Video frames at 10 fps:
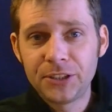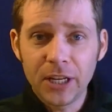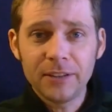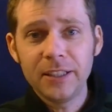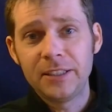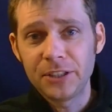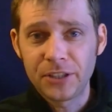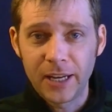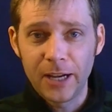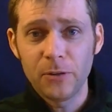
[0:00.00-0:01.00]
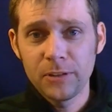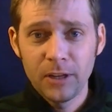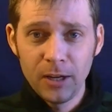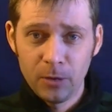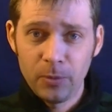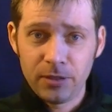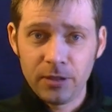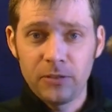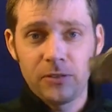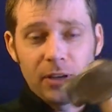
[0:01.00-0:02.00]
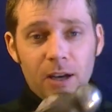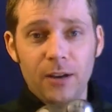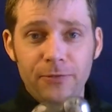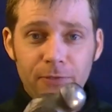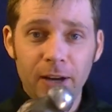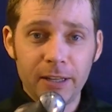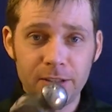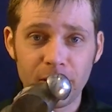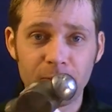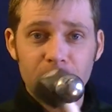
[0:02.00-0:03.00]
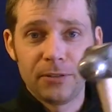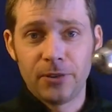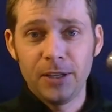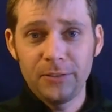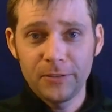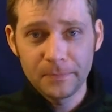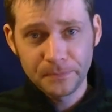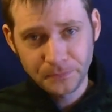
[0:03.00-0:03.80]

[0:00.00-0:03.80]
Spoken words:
gently dishing it out with this fine adjustment device.